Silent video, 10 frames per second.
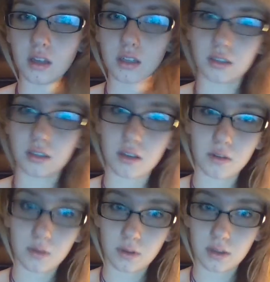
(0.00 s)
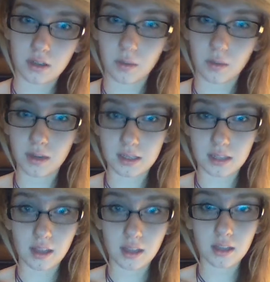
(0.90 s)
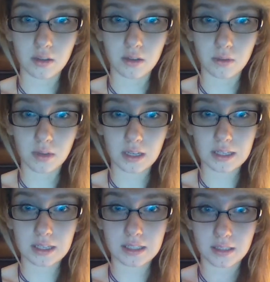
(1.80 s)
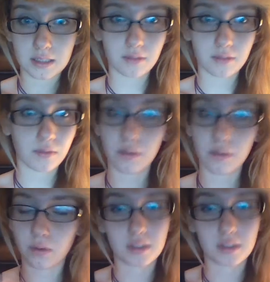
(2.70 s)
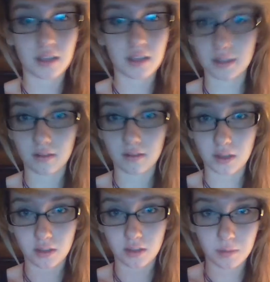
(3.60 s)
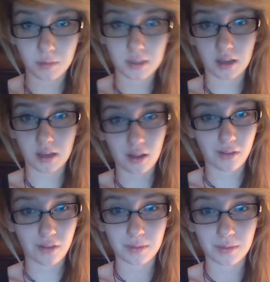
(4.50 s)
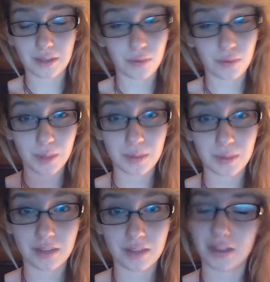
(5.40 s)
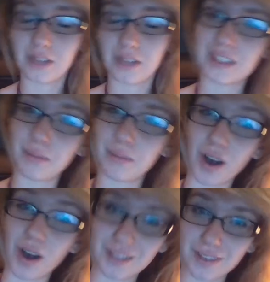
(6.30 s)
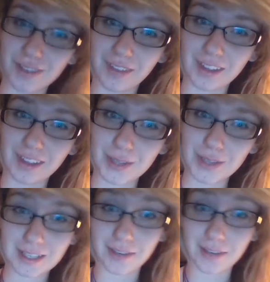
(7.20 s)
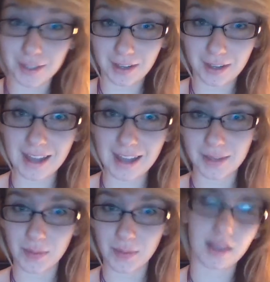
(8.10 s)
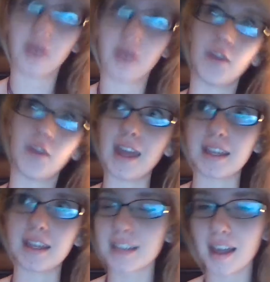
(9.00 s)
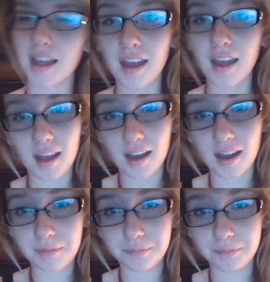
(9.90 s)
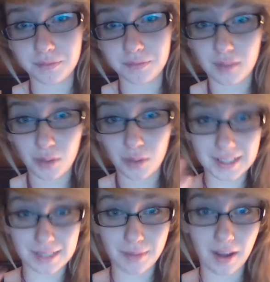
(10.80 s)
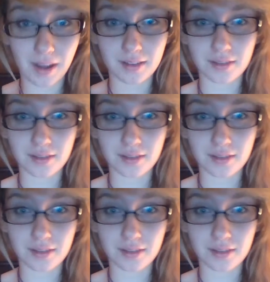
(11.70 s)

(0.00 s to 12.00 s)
So a way to say thank you is, of course, it's facial expression. Again, you have to be, if you want to be, if it's a positive thank you instead of a sarcastic one, like oh thanks, you want to smile.